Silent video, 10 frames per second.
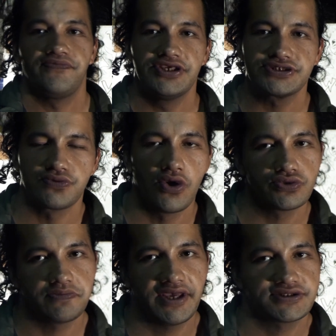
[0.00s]
This
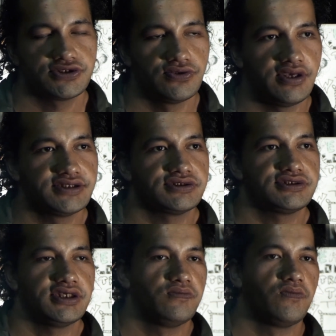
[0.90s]
rolls back to, as I
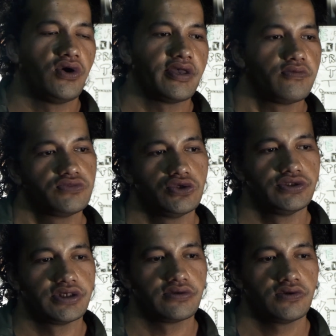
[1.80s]
said, why I'm
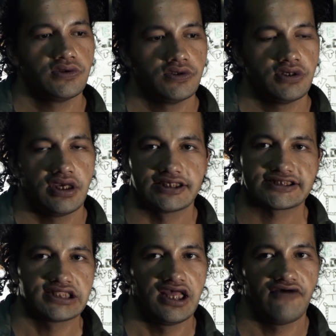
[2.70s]
learning a
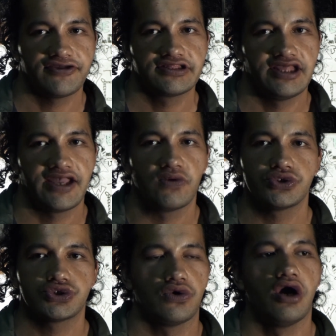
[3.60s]
Slavic
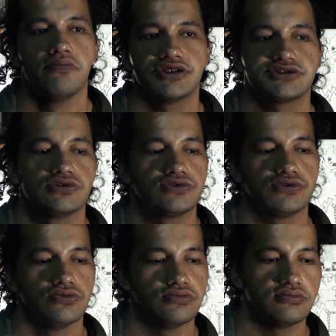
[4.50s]
language while I'm listening
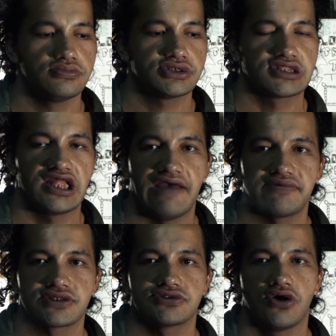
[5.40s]
to
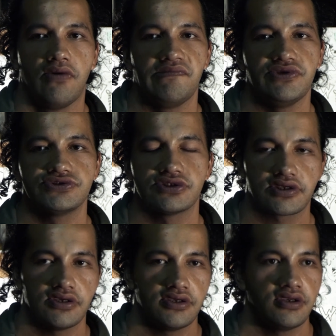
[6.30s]
Slavic style
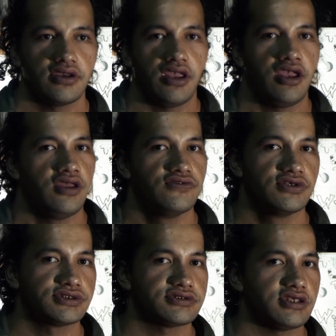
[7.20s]
music and
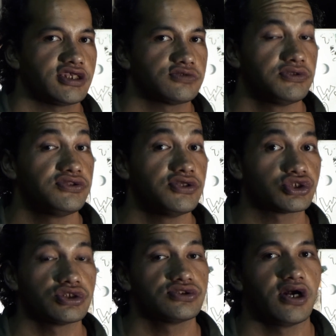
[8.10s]
this
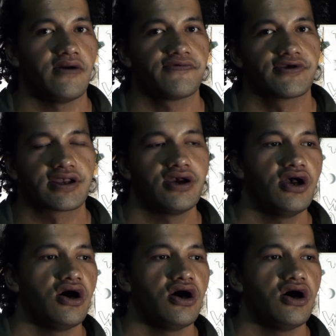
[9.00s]
expedition type thing.